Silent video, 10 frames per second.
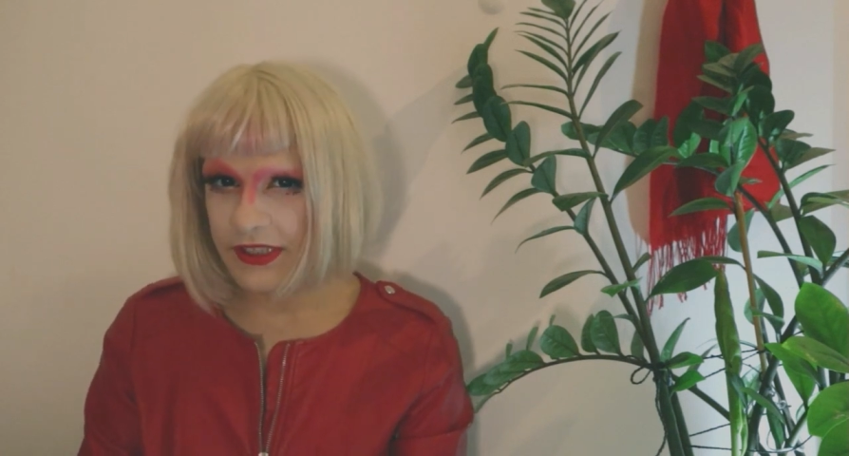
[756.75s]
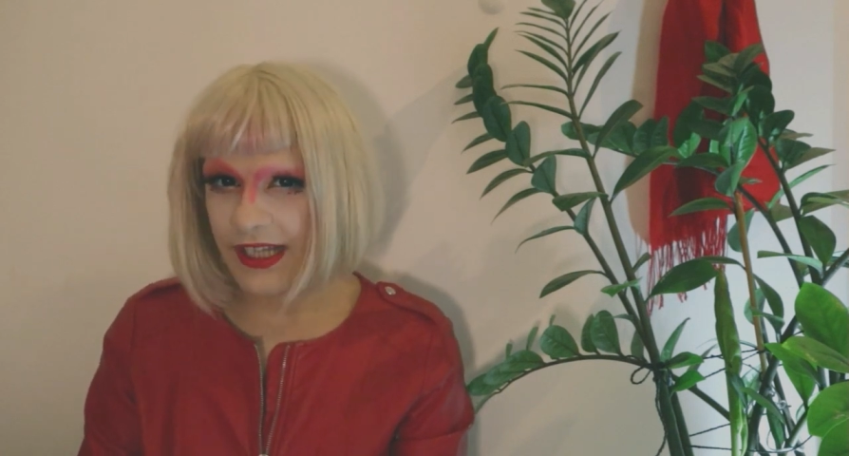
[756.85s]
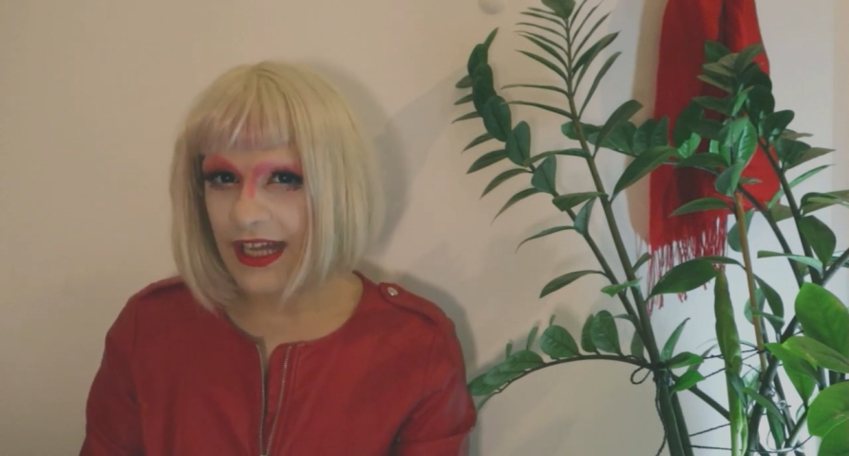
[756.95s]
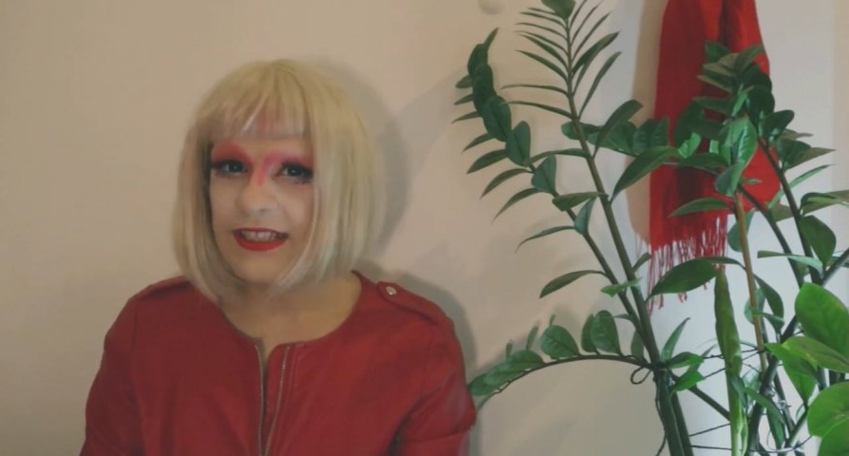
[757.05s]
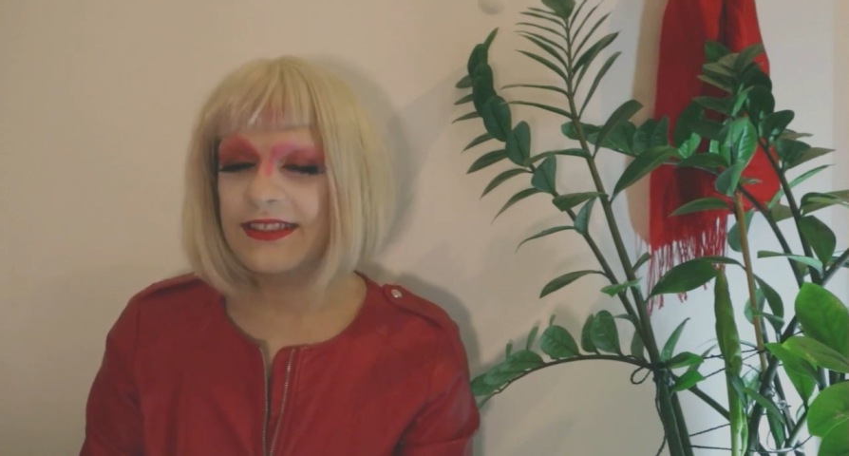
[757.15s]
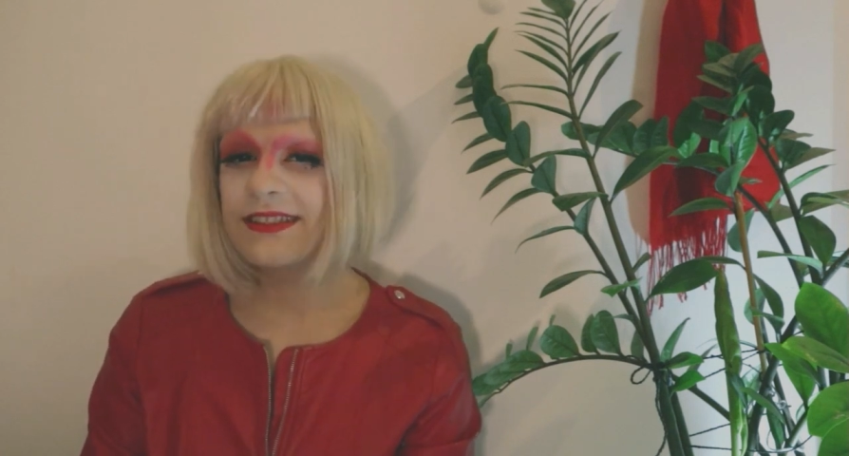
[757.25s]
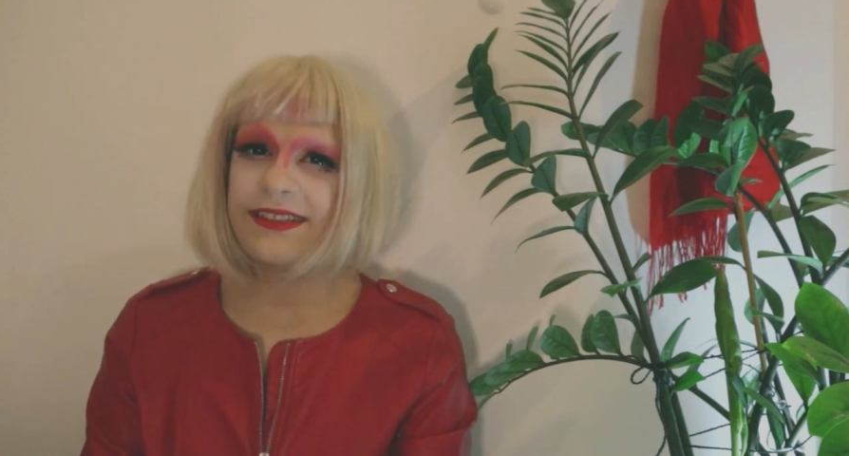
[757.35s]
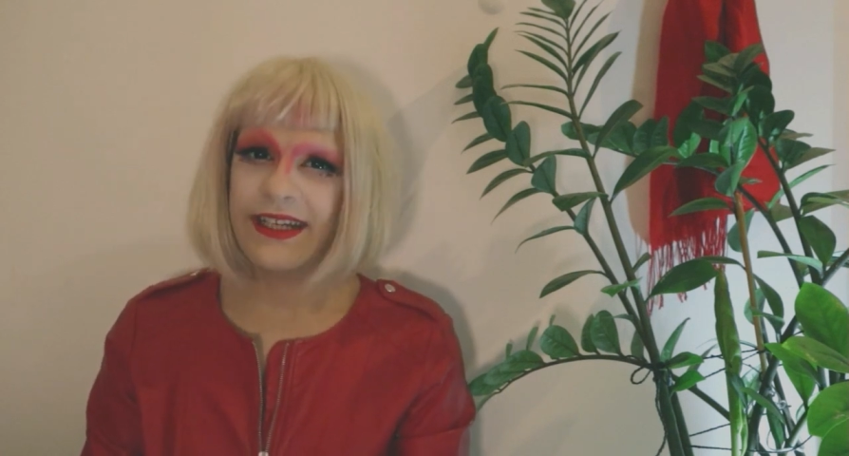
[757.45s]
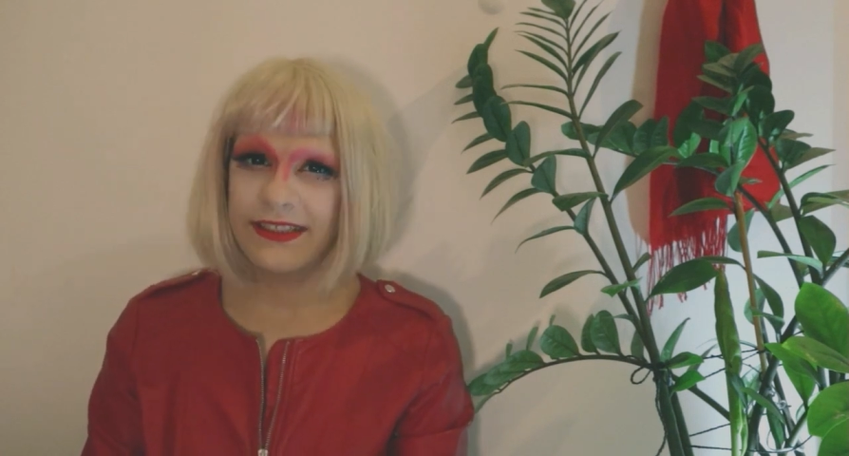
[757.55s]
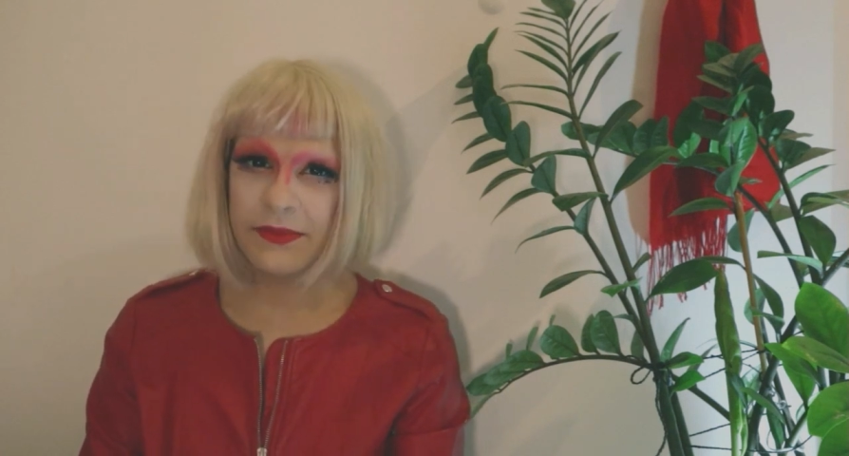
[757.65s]
lasted
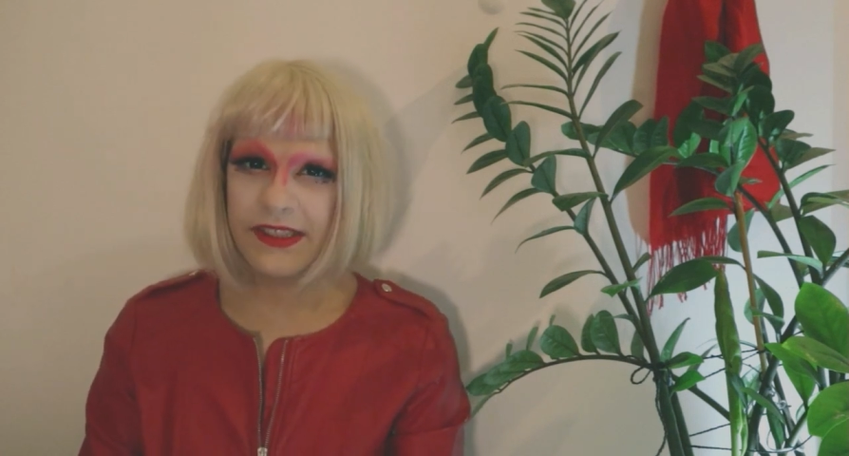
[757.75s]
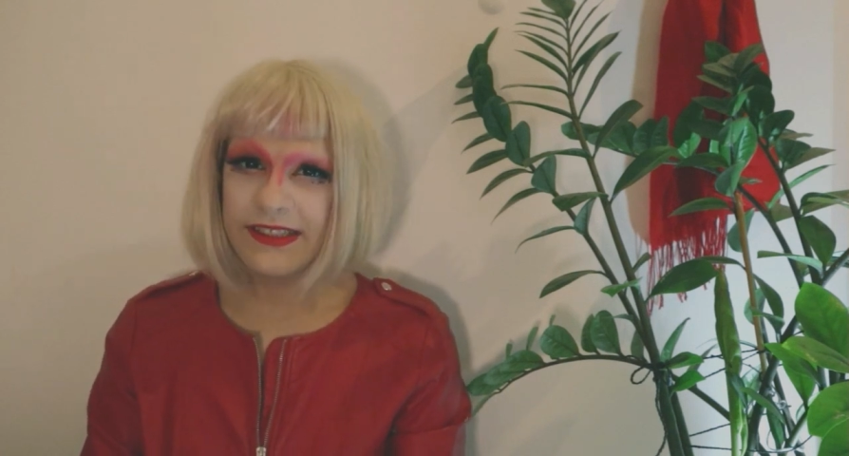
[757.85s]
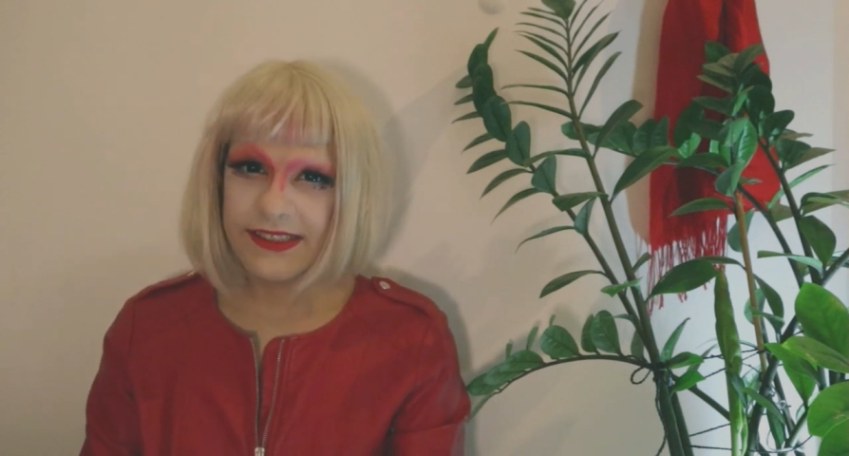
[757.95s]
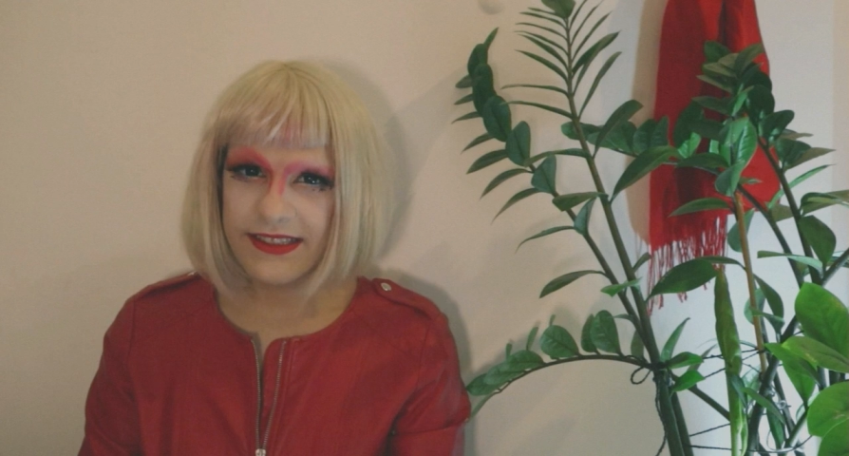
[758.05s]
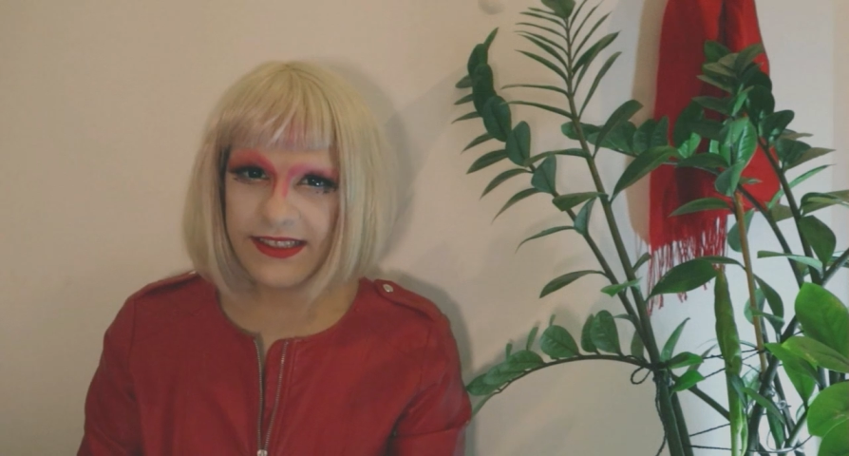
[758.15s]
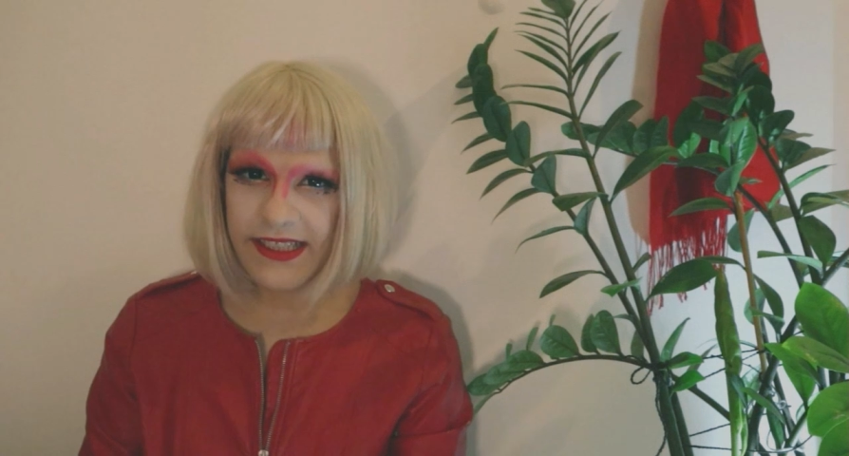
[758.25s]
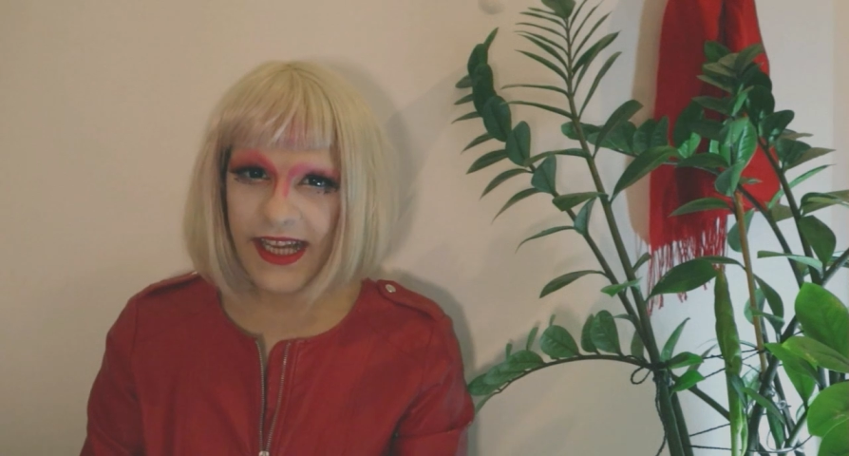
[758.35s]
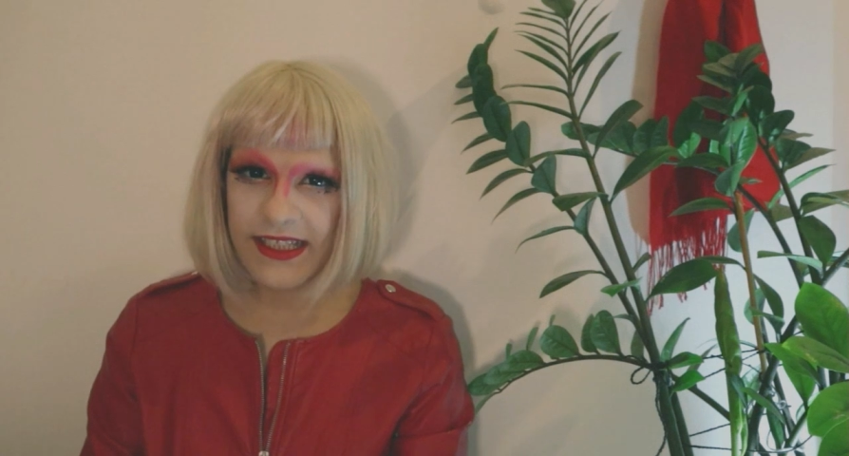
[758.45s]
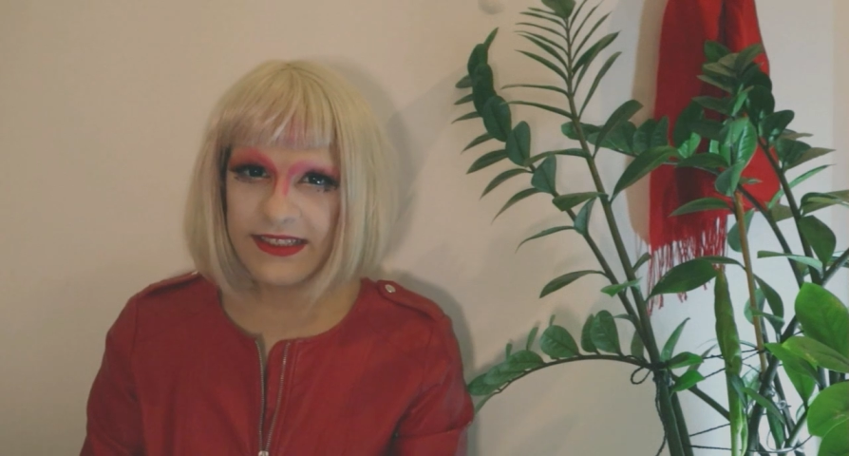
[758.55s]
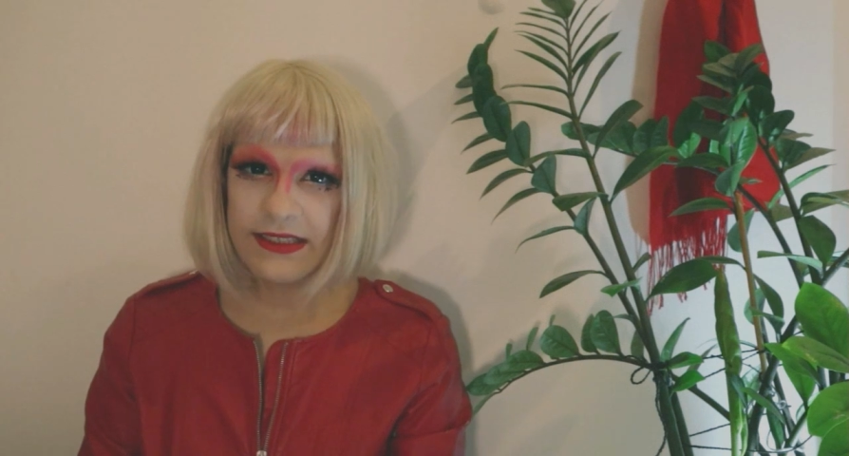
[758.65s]
10 minutes in the
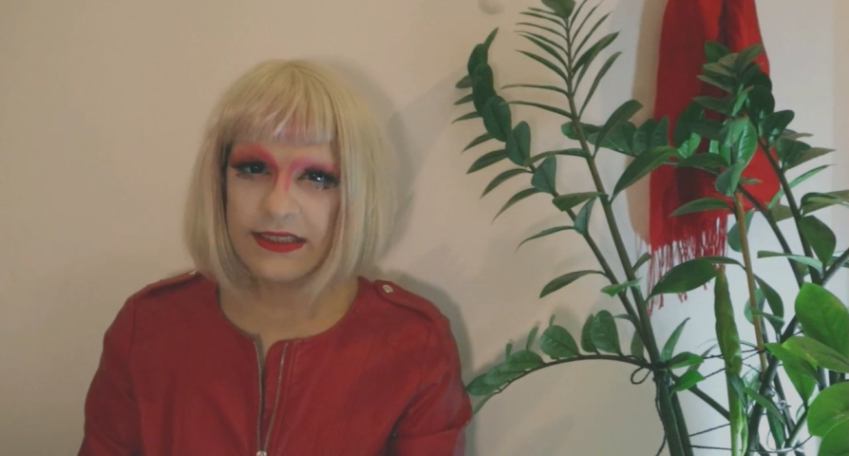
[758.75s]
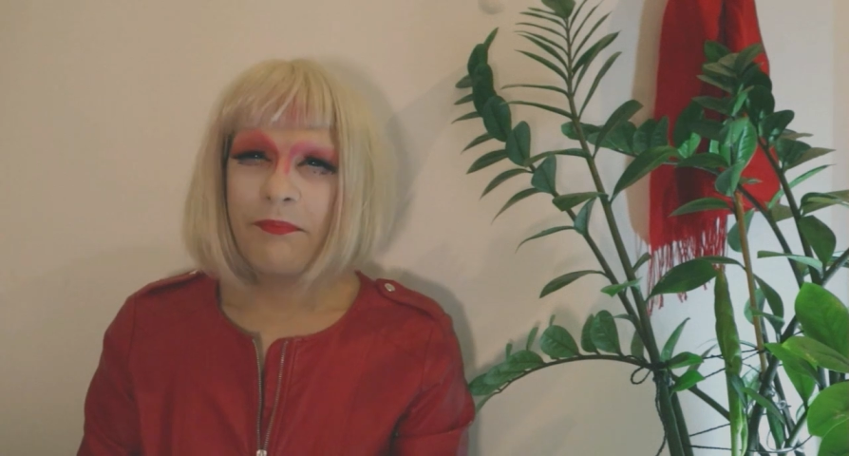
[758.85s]
end.